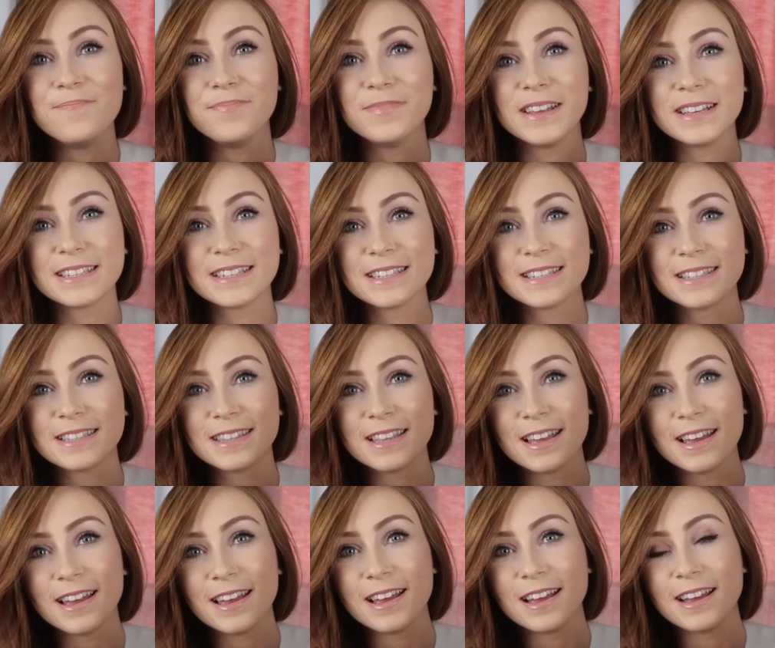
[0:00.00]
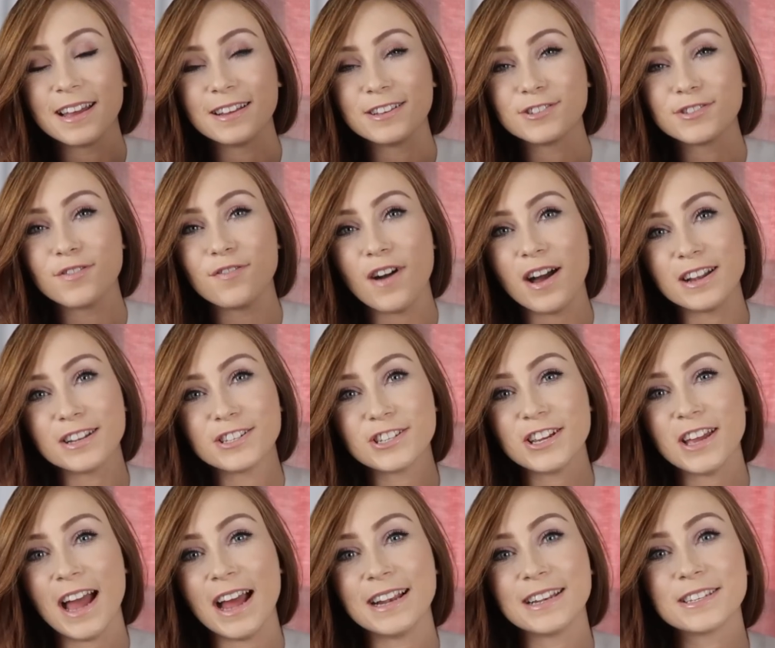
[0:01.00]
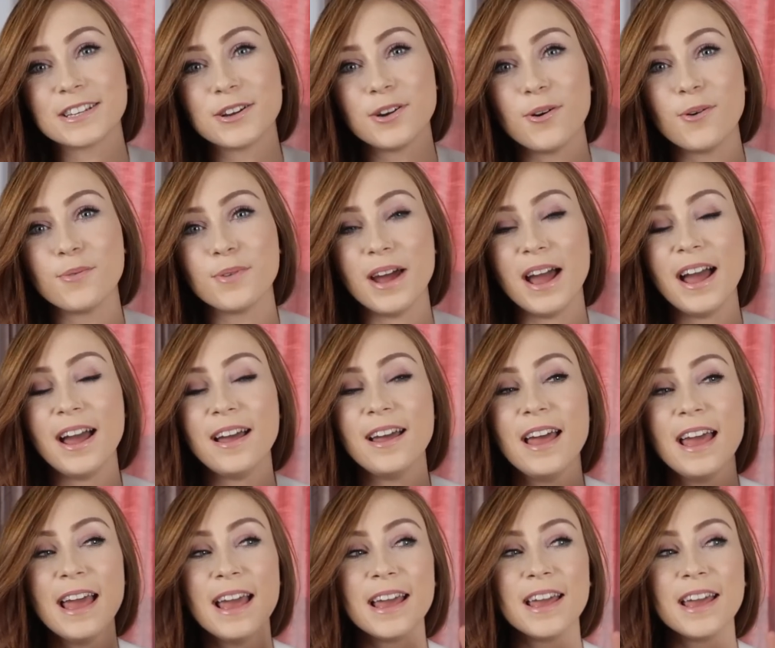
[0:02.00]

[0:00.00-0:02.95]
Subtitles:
This is the Givenchy Antigona.